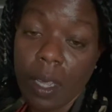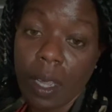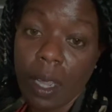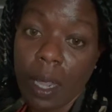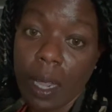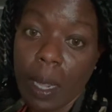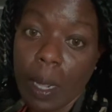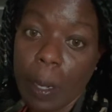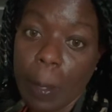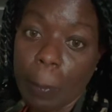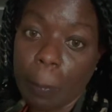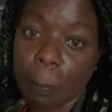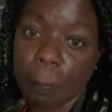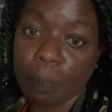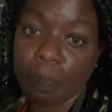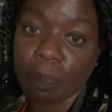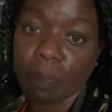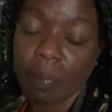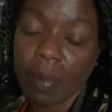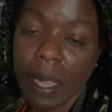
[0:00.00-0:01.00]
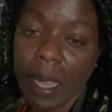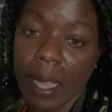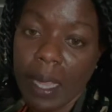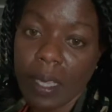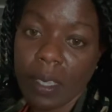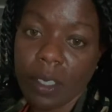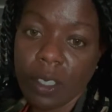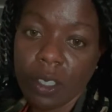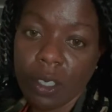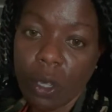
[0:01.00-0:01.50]

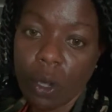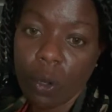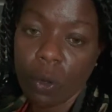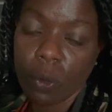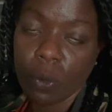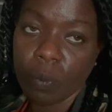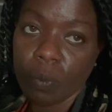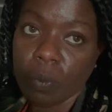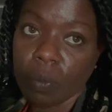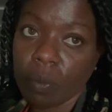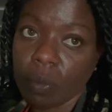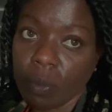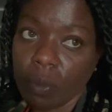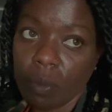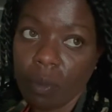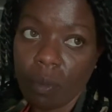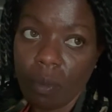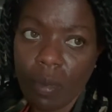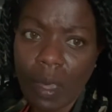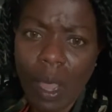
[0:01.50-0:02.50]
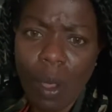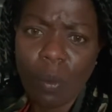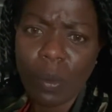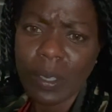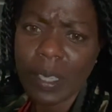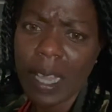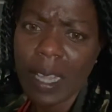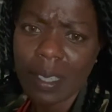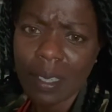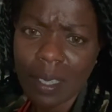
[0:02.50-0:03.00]
And so I was
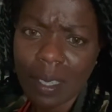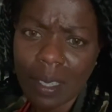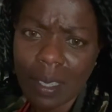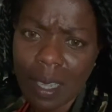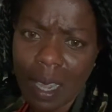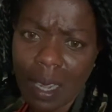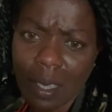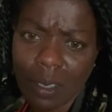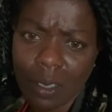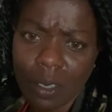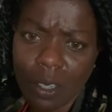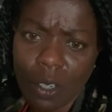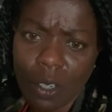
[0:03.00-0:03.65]
asking the doctor